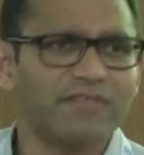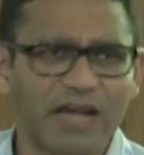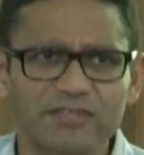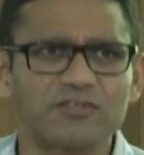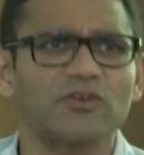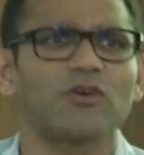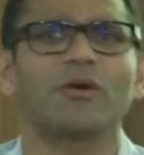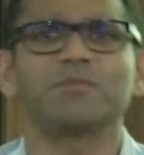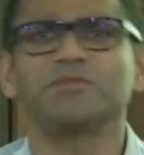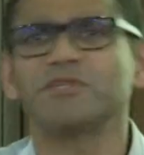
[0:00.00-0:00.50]

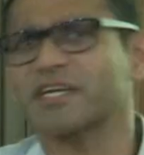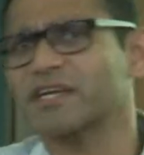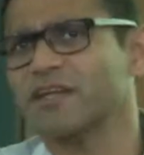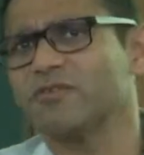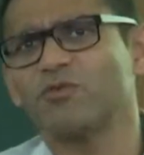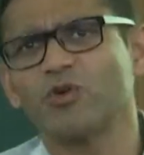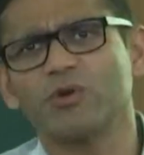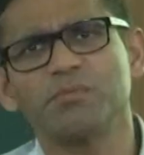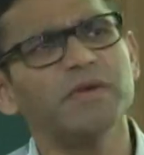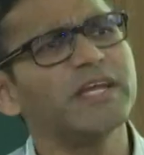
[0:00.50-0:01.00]
natural
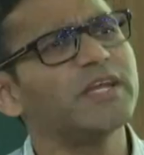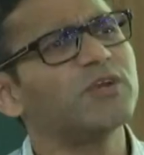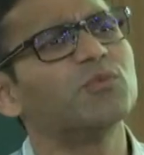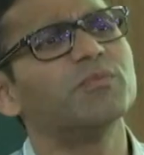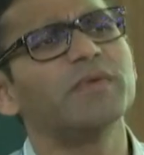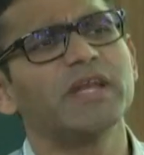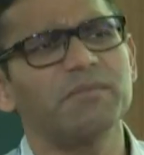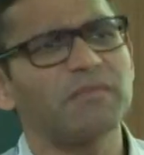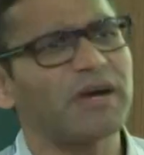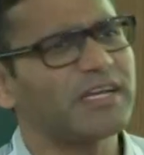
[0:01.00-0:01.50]
objective would be to
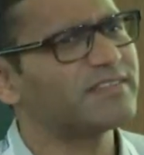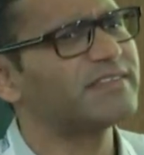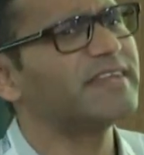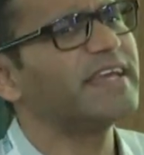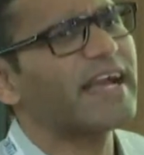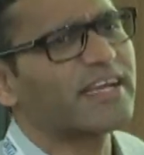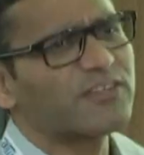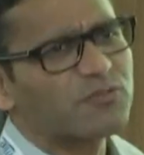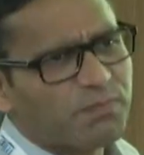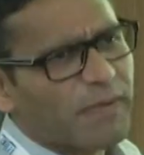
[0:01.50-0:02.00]
minimize the
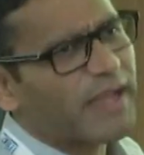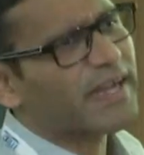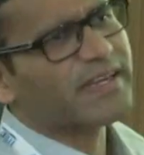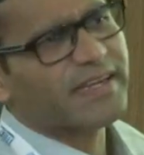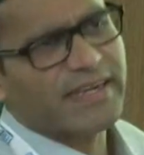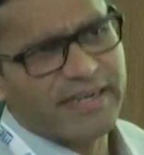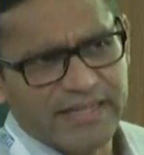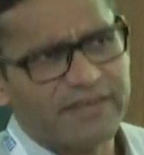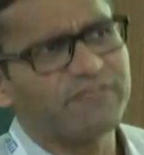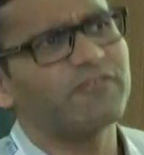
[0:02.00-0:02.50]

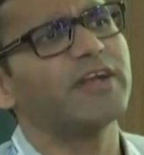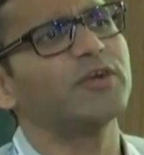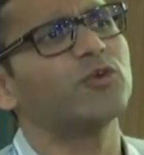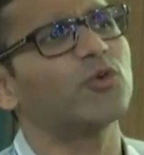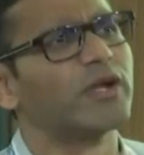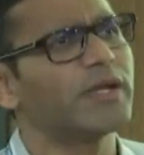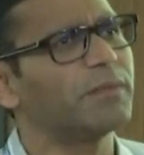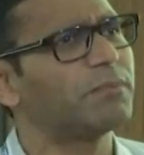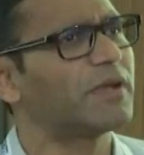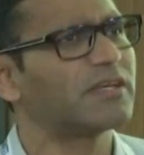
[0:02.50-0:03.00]
expected
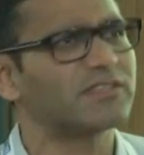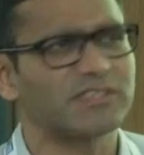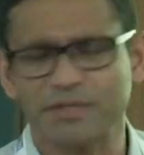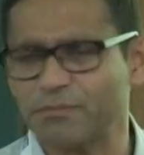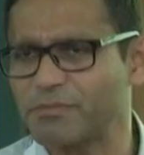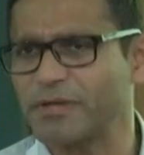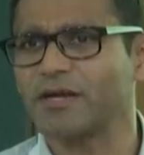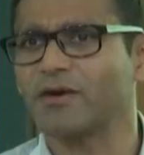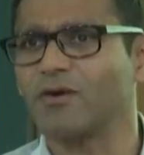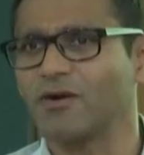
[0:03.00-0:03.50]
inventory plus
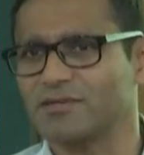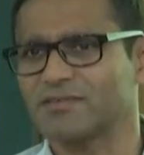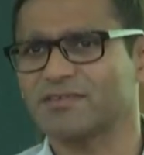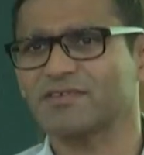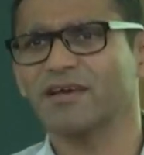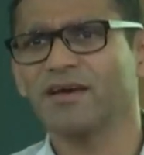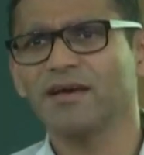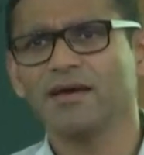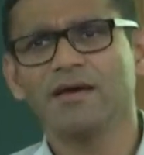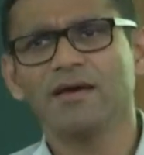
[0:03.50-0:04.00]
shipping
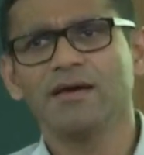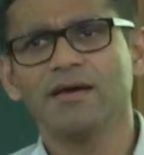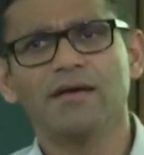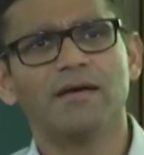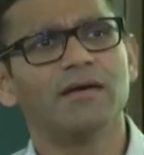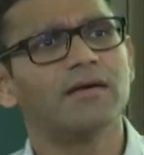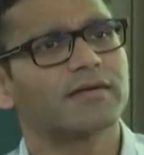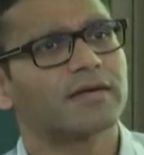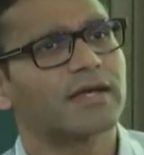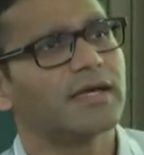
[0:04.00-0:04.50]
cost.
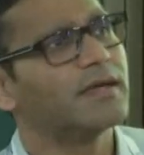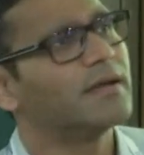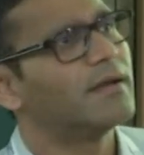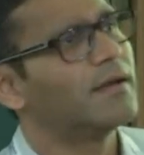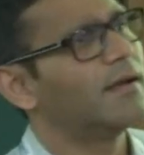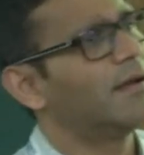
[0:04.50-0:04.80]
Okay,